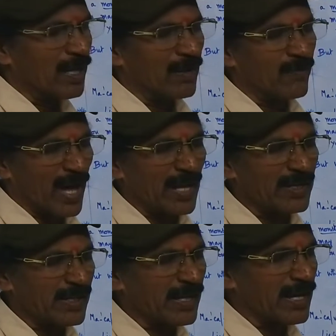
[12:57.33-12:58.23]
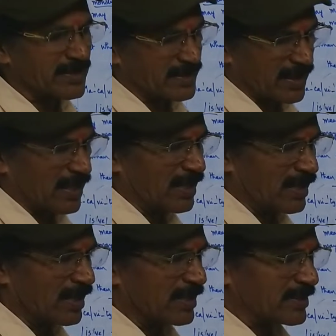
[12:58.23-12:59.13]
where he has
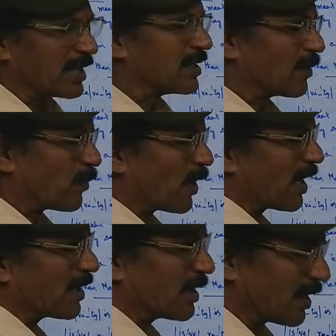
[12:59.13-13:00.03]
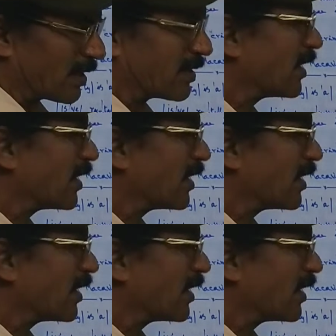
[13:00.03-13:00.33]
seen the poet, he seen